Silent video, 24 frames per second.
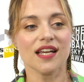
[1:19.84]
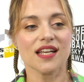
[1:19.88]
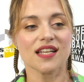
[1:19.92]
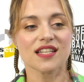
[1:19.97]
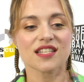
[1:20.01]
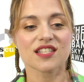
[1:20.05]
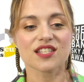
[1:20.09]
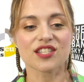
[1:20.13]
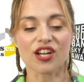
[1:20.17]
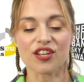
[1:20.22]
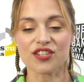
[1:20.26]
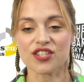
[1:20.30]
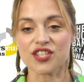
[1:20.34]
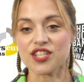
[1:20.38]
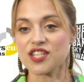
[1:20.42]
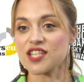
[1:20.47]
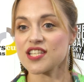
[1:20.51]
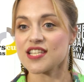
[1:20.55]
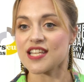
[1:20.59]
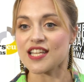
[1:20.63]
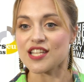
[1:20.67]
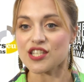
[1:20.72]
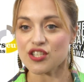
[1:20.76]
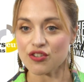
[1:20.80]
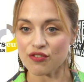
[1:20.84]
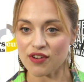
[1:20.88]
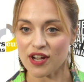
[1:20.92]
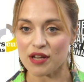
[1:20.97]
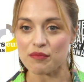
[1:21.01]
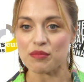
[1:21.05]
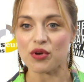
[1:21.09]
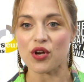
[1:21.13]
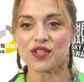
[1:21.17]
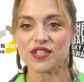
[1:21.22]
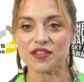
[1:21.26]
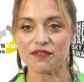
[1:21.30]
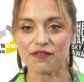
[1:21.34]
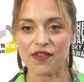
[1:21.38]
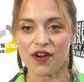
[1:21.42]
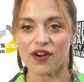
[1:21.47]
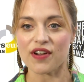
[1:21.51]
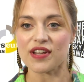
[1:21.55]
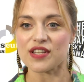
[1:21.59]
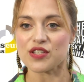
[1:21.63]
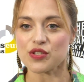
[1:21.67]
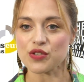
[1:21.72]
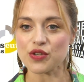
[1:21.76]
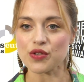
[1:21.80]
starts to disintegrate because of
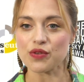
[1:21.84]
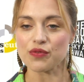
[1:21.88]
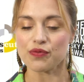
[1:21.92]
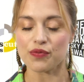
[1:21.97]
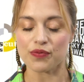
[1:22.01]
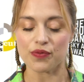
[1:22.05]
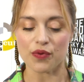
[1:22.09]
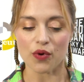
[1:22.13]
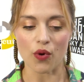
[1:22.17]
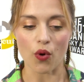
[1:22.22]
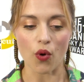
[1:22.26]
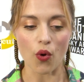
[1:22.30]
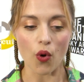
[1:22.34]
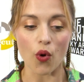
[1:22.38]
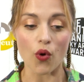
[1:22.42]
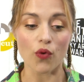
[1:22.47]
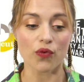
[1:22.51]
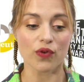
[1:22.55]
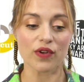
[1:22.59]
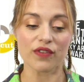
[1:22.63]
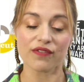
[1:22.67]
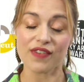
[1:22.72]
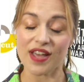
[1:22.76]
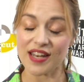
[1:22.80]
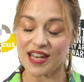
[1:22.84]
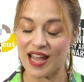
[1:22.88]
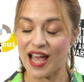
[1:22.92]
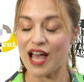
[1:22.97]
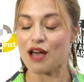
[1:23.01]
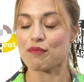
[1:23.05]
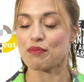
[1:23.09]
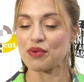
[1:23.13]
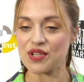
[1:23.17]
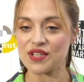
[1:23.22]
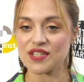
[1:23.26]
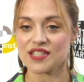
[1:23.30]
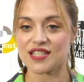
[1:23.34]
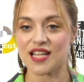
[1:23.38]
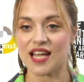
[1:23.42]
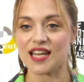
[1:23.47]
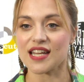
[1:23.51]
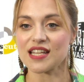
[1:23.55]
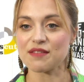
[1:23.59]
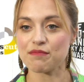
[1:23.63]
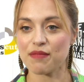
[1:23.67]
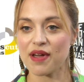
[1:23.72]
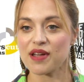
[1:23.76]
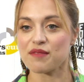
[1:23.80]
very sort of awful event happens
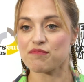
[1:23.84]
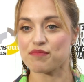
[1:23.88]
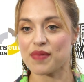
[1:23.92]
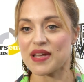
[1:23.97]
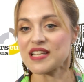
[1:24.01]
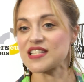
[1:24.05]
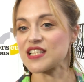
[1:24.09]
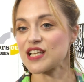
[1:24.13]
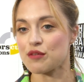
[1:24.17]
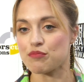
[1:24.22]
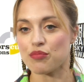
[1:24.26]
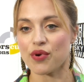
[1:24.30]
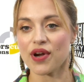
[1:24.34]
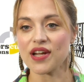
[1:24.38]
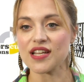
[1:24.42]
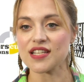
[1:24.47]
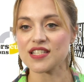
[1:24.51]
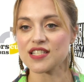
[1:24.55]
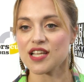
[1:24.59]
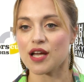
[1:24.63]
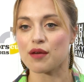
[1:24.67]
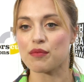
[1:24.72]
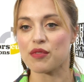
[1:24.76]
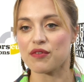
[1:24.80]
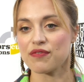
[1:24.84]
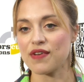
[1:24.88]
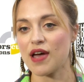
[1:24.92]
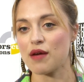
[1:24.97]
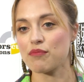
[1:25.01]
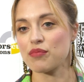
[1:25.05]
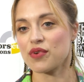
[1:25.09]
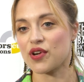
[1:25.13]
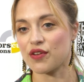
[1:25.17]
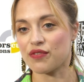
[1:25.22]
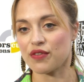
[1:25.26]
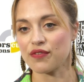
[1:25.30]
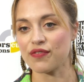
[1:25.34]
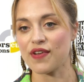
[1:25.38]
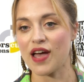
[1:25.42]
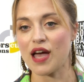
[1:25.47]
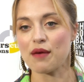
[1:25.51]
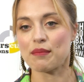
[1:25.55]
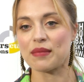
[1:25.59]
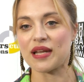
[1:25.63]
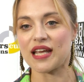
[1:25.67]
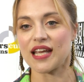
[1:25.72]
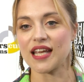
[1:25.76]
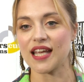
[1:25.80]
and it basically breaks up the fabric of the
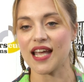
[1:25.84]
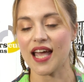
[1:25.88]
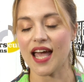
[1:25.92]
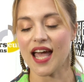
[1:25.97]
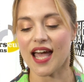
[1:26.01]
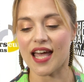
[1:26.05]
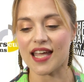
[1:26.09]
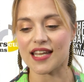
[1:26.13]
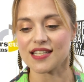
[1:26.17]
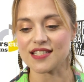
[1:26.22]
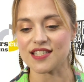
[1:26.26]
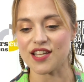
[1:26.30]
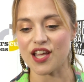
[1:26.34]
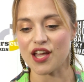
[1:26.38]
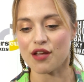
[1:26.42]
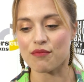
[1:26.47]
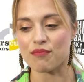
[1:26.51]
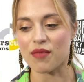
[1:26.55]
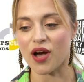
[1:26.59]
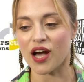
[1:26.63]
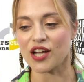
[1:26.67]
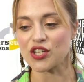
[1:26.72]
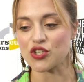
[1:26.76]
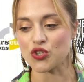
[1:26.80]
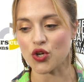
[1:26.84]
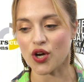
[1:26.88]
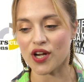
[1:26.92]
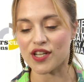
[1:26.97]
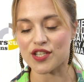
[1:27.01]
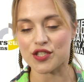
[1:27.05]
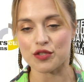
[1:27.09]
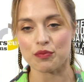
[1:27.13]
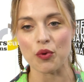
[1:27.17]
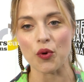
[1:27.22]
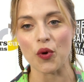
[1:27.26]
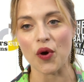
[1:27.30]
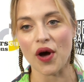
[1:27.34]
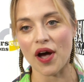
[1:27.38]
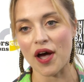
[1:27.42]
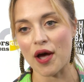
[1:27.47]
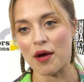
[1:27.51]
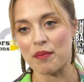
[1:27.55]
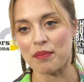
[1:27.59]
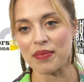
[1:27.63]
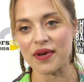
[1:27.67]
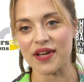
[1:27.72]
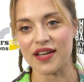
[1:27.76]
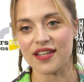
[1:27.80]
family. And um, I try and support
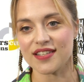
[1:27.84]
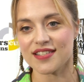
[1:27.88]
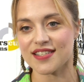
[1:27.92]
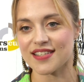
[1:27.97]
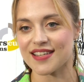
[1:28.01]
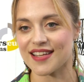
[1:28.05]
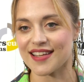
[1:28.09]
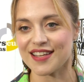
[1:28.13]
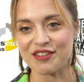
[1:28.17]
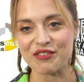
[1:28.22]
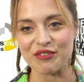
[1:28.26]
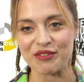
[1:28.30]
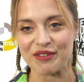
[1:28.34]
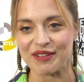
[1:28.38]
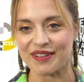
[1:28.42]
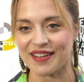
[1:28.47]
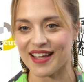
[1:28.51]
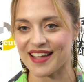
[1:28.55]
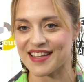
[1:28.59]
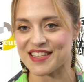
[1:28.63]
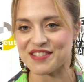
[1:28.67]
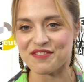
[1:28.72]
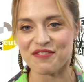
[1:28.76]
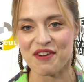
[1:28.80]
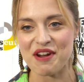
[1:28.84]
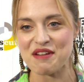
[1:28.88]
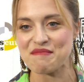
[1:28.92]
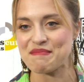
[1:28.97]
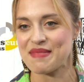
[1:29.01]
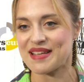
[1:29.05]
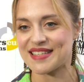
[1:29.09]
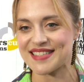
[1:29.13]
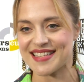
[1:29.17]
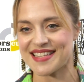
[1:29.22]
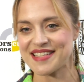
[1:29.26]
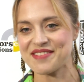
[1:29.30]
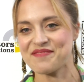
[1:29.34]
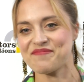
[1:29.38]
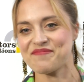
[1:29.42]
her, but it all gets very messy.